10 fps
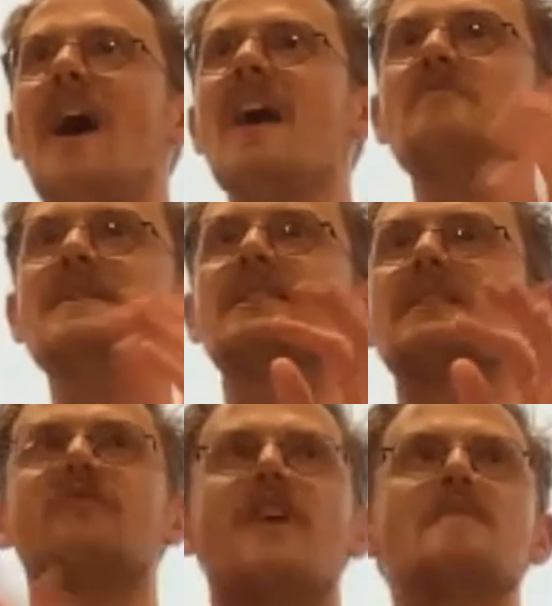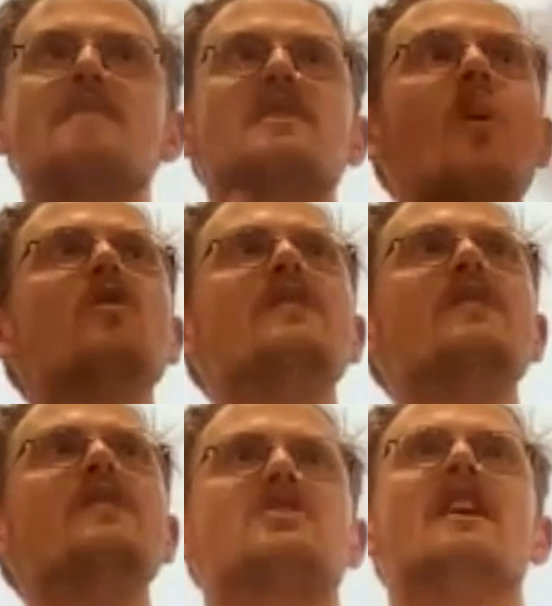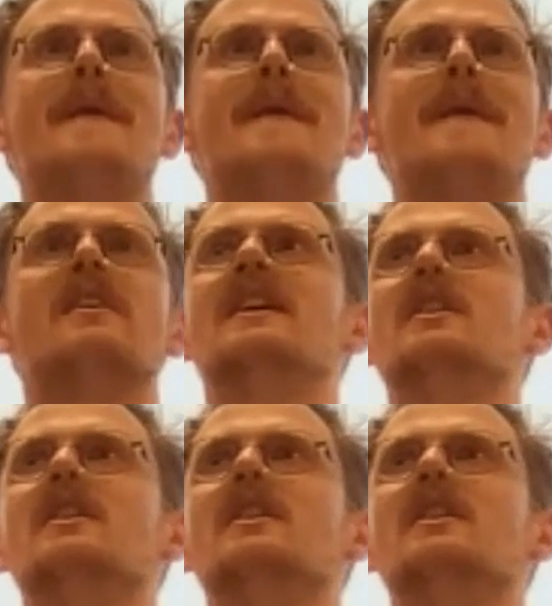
I've basically framed this whole lecture about,